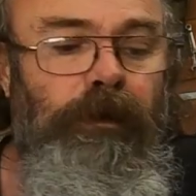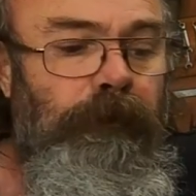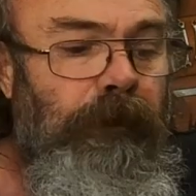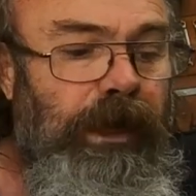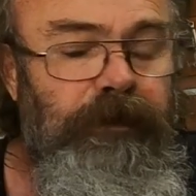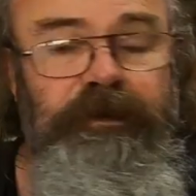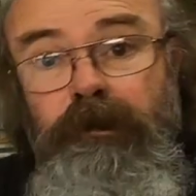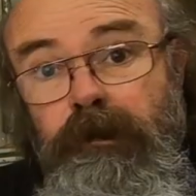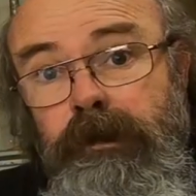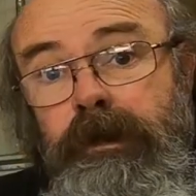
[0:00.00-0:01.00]
I'm
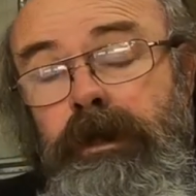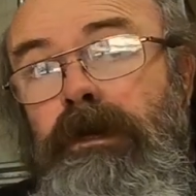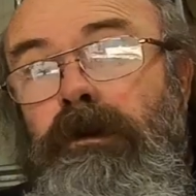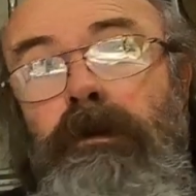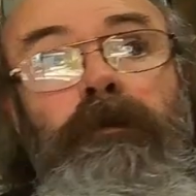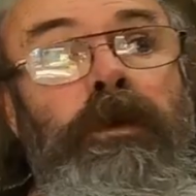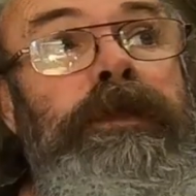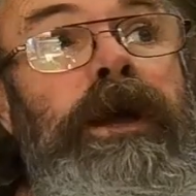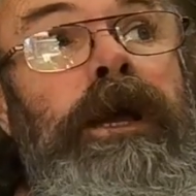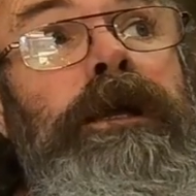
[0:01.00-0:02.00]
undecided on
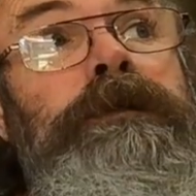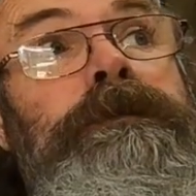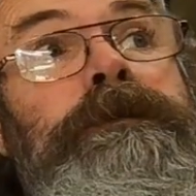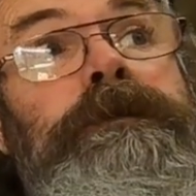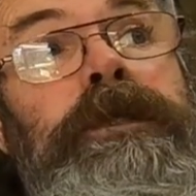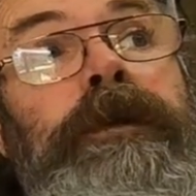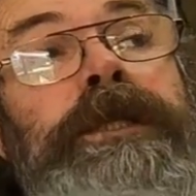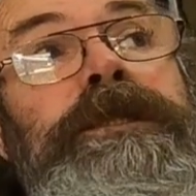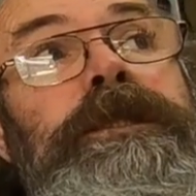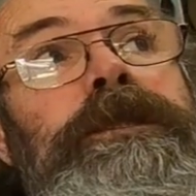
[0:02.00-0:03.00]
whether to
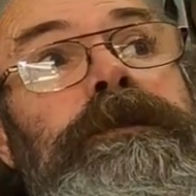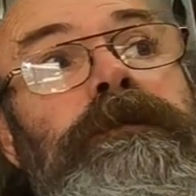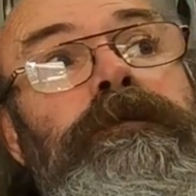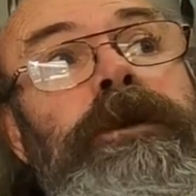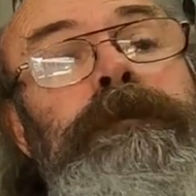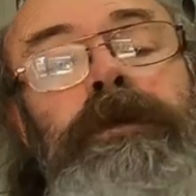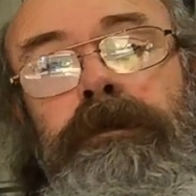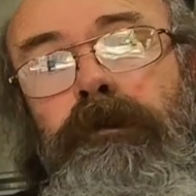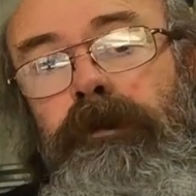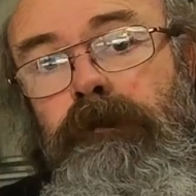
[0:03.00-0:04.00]
actually do a
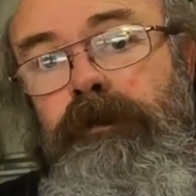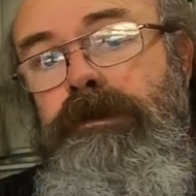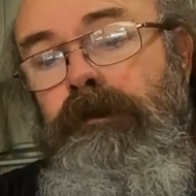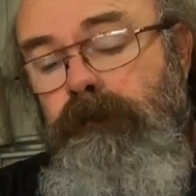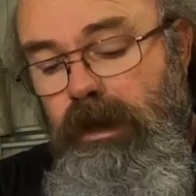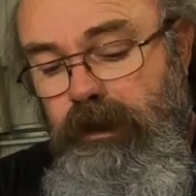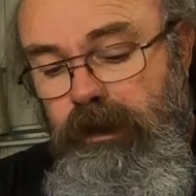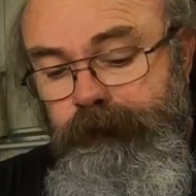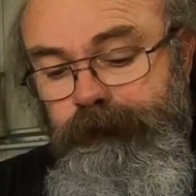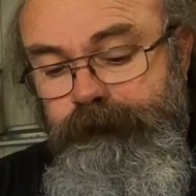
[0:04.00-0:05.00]
rebuild on the original
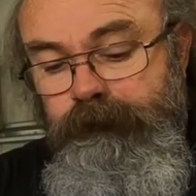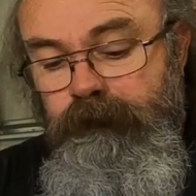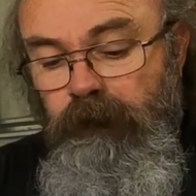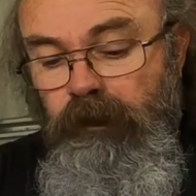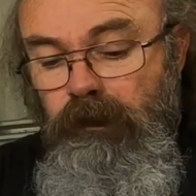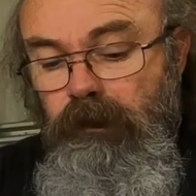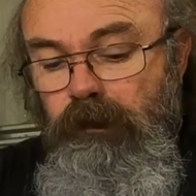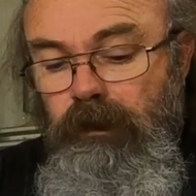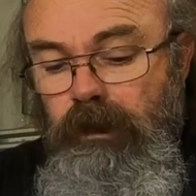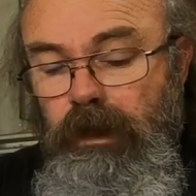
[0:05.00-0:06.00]
motor.
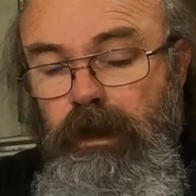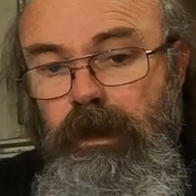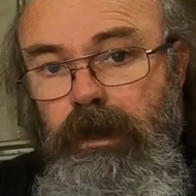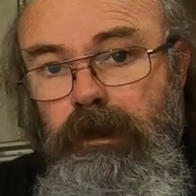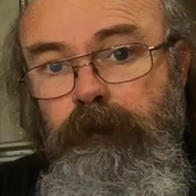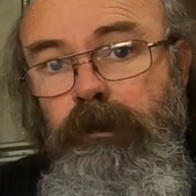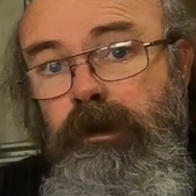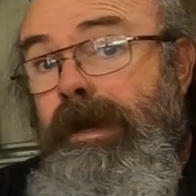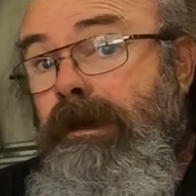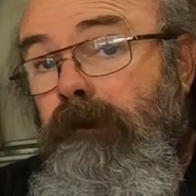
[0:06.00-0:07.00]
The
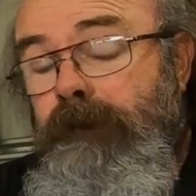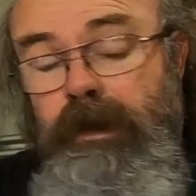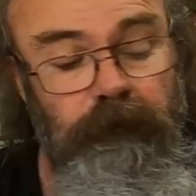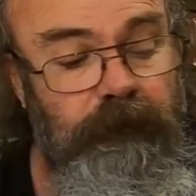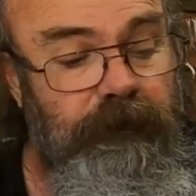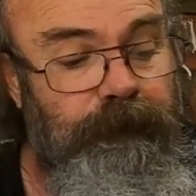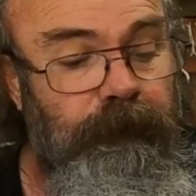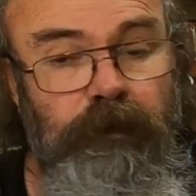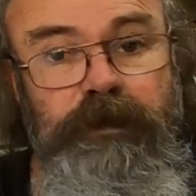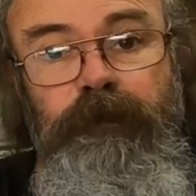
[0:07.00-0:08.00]
bottom end of that
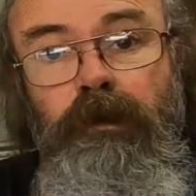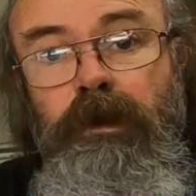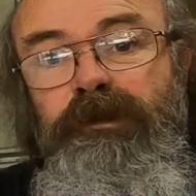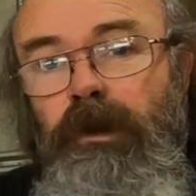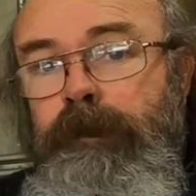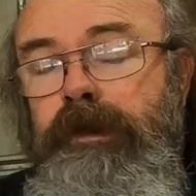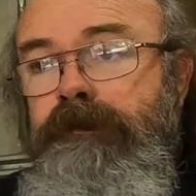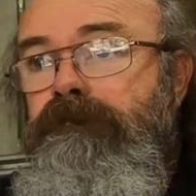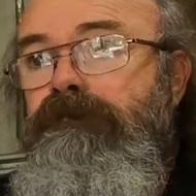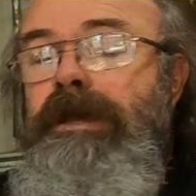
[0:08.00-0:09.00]
looks fine, top
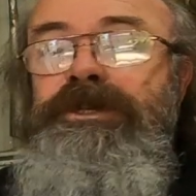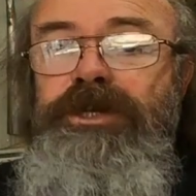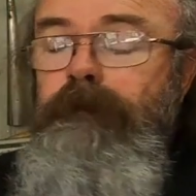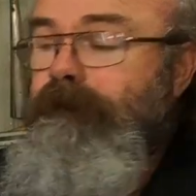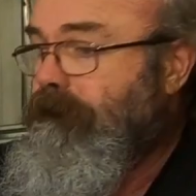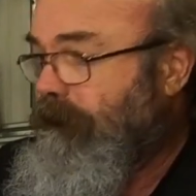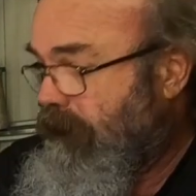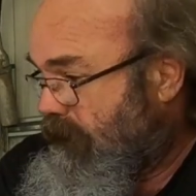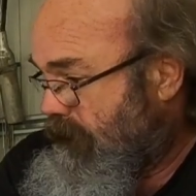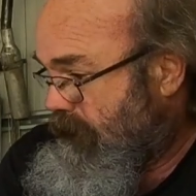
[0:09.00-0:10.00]
end's ratchet.
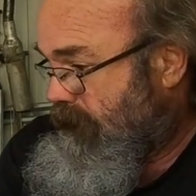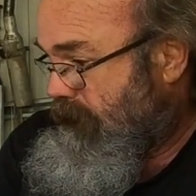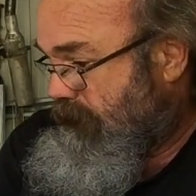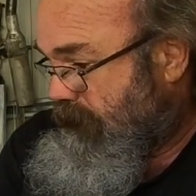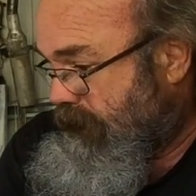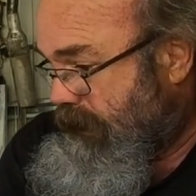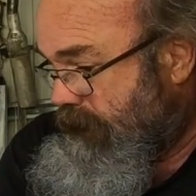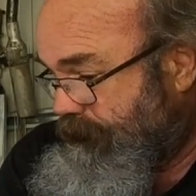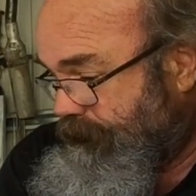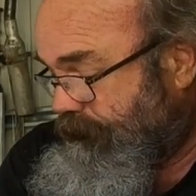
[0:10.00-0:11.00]

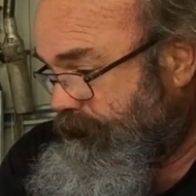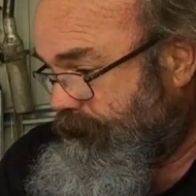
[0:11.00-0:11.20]
So